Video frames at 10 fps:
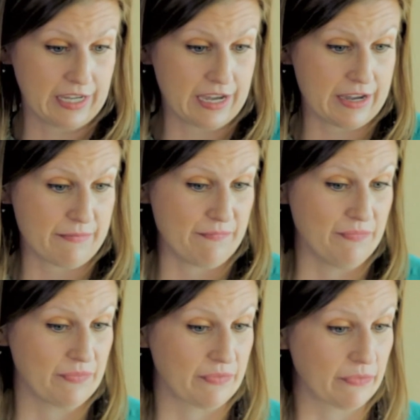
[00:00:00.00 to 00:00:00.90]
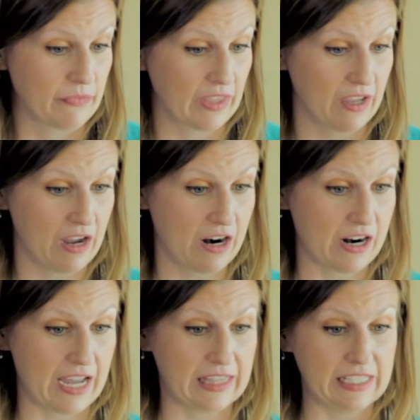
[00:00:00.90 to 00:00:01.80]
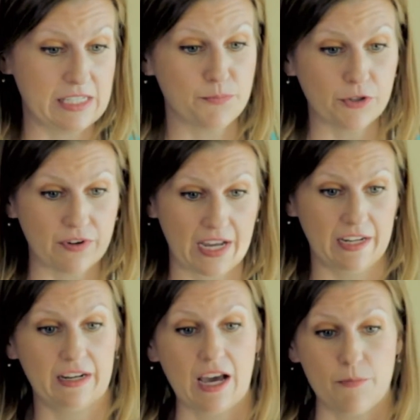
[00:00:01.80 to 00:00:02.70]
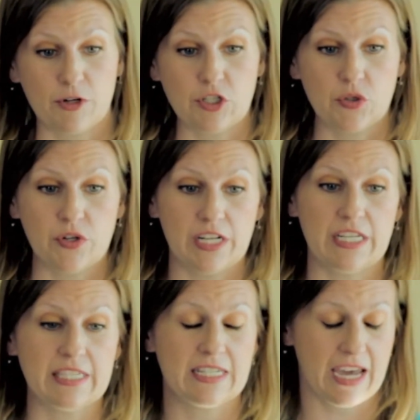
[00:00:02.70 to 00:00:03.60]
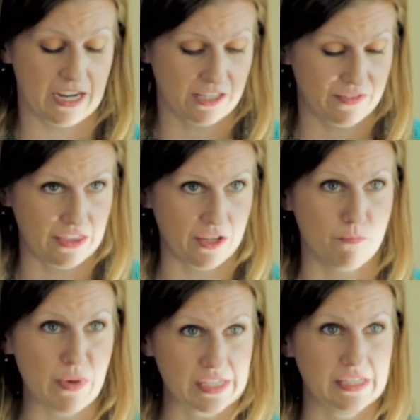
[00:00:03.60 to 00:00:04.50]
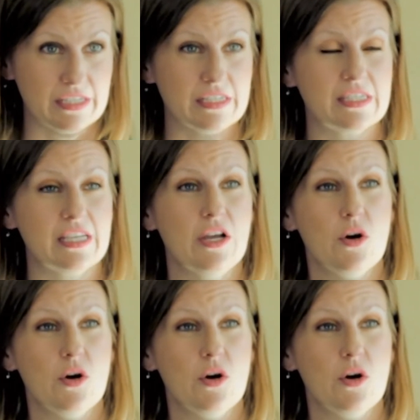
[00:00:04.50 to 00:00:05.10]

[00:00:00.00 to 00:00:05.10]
are at least provided opportunities to activate their muscles